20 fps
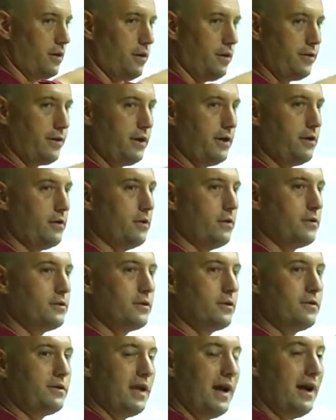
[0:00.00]
All the anoles
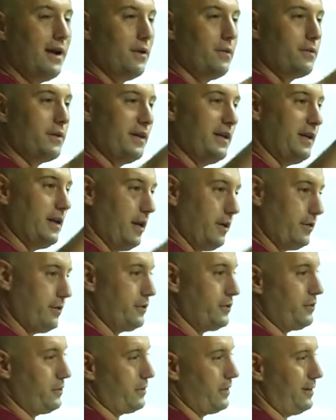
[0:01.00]
are down in
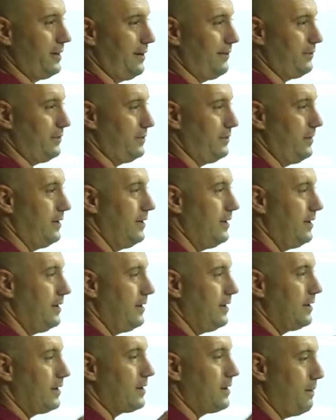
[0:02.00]
understory level,
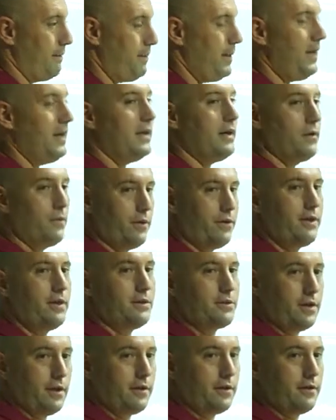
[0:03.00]
competing with
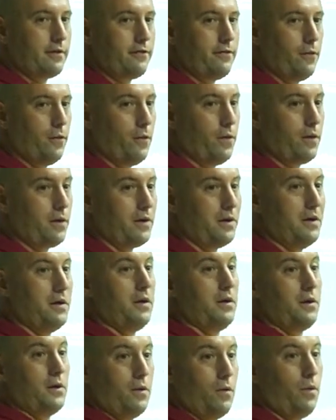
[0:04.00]
each other for
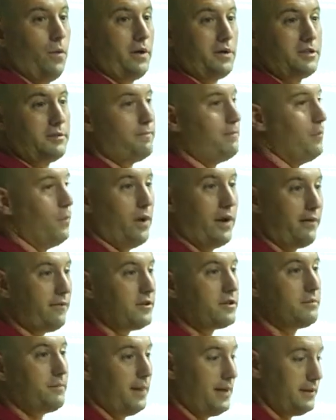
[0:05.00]
what's,
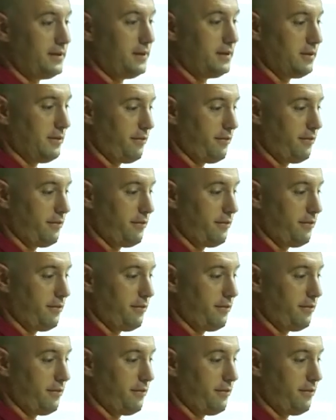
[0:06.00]
whatever space is